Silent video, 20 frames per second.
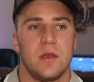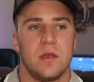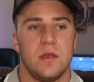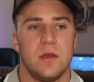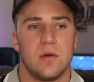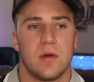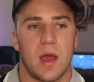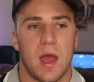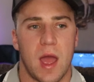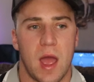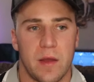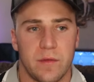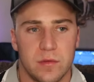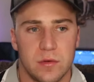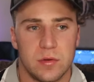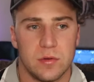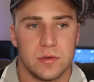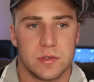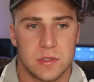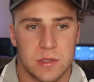you
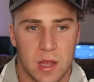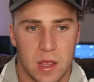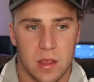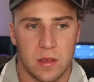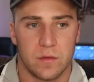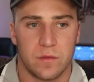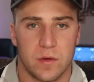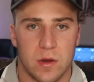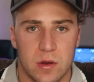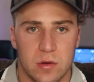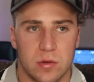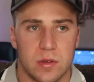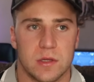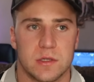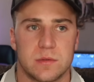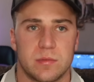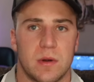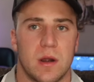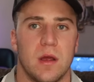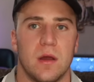have to stay
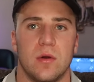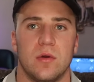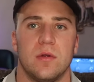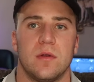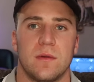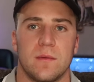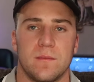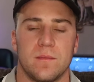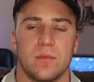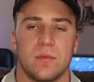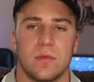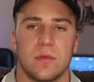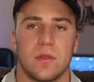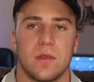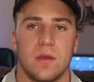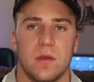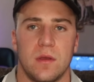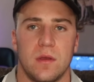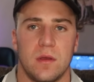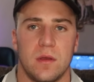focused, bro.
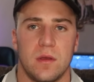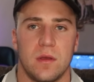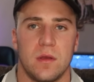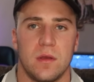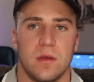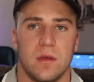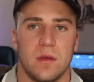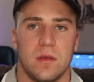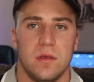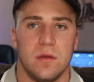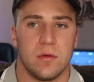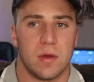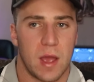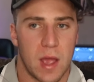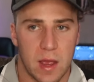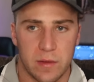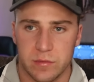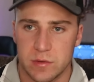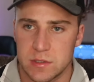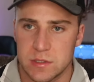You
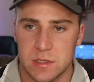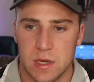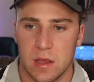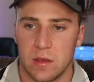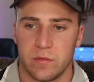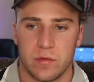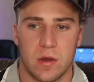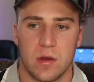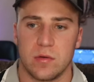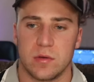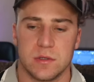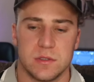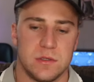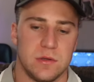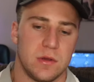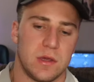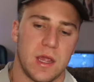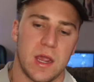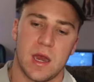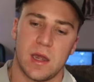have to stay focused.
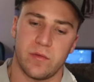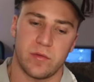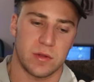You can't